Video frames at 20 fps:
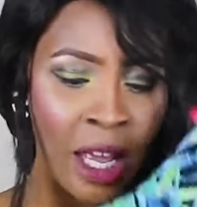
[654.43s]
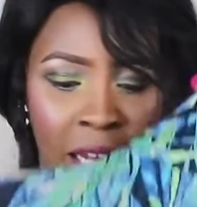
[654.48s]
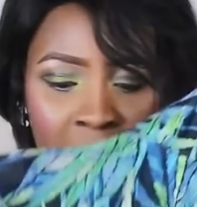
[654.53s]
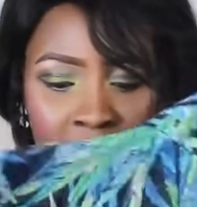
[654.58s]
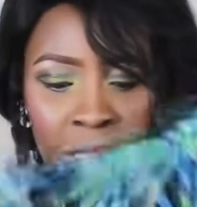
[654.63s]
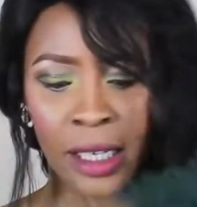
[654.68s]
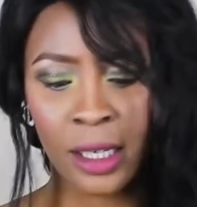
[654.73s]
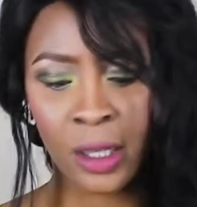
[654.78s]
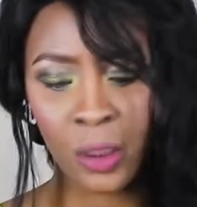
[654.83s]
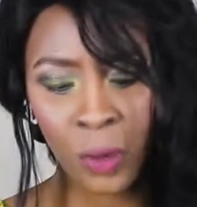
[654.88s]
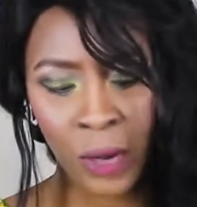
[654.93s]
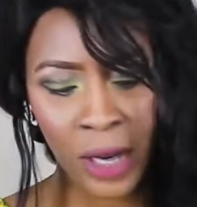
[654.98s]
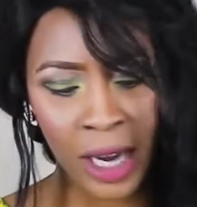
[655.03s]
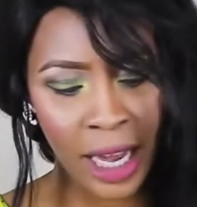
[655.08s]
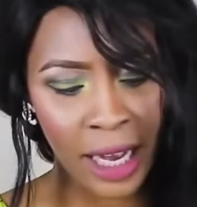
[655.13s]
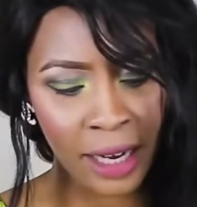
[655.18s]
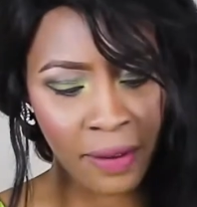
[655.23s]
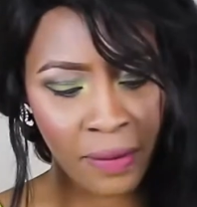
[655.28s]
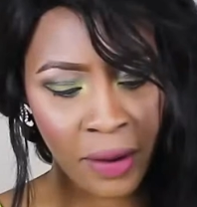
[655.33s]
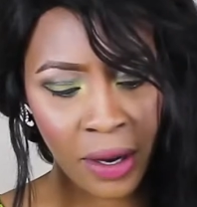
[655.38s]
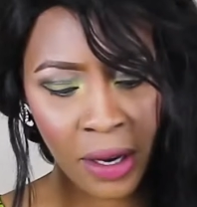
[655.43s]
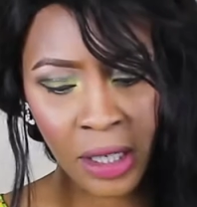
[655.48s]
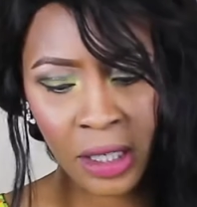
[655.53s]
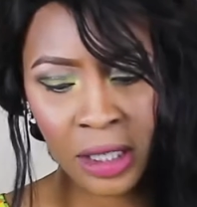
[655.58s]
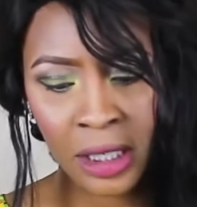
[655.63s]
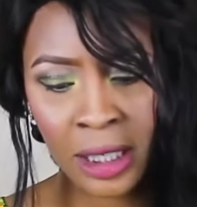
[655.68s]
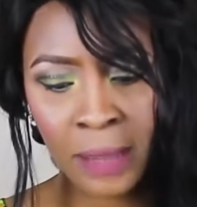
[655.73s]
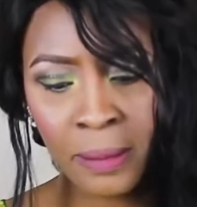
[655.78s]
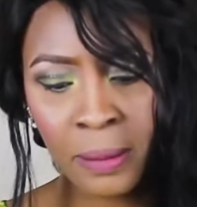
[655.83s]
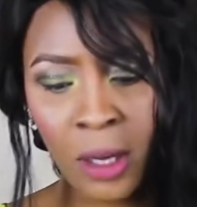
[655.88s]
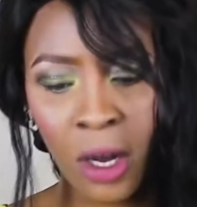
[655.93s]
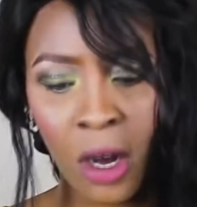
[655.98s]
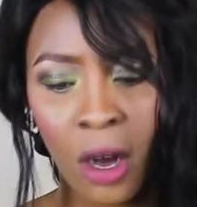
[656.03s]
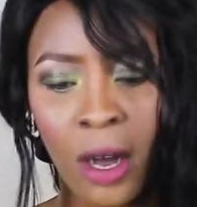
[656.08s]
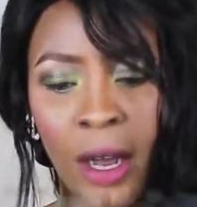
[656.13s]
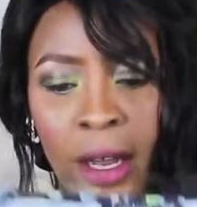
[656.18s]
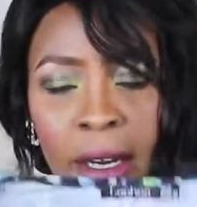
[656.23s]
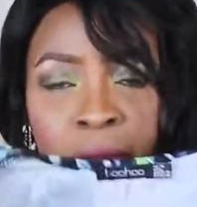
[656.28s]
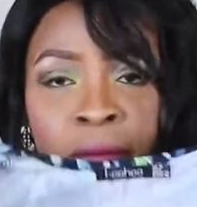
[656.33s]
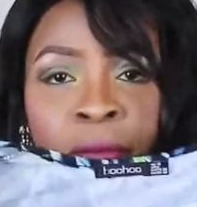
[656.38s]
And this one had a very deep
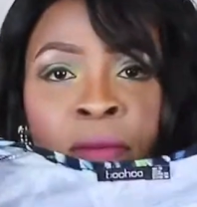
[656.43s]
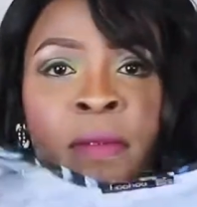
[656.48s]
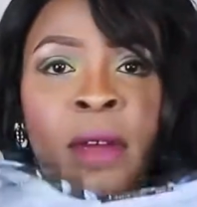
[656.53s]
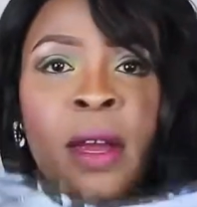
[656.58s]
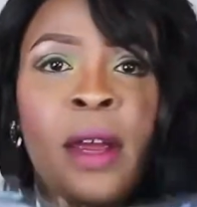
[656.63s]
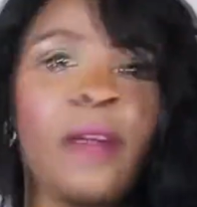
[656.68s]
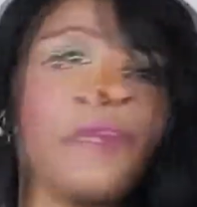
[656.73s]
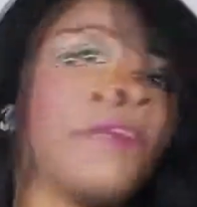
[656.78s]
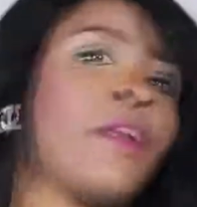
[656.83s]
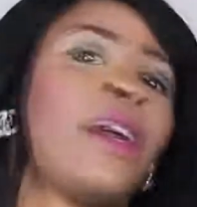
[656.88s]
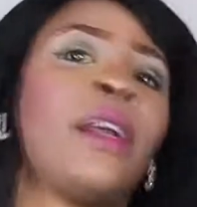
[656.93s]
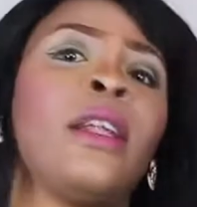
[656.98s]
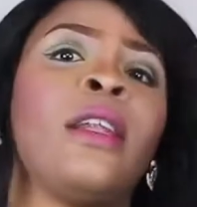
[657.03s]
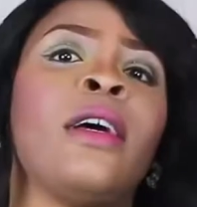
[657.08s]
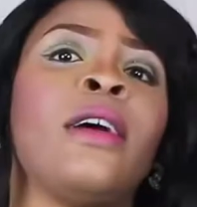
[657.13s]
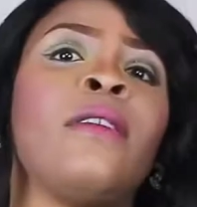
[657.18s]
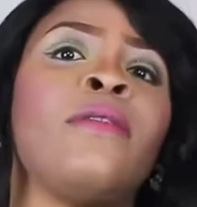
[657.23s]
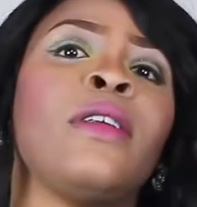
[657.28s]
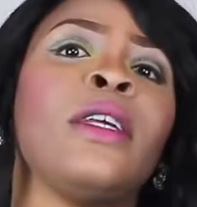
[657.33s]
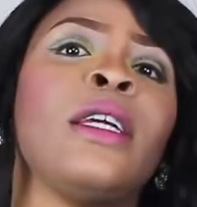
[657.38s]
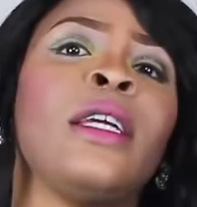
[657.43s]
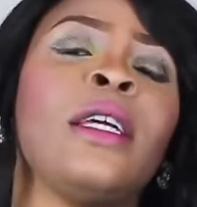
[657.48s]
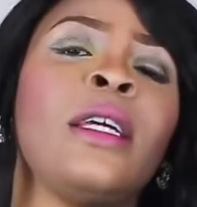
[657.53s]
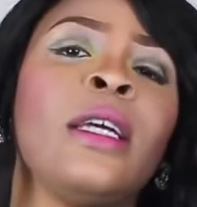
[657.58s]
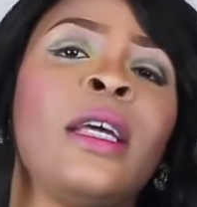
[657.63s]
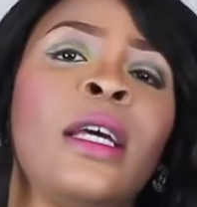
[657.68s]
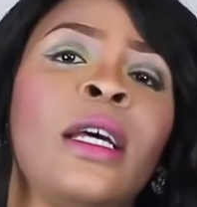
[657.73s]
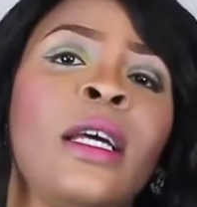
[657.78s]
cut, very, very lovely.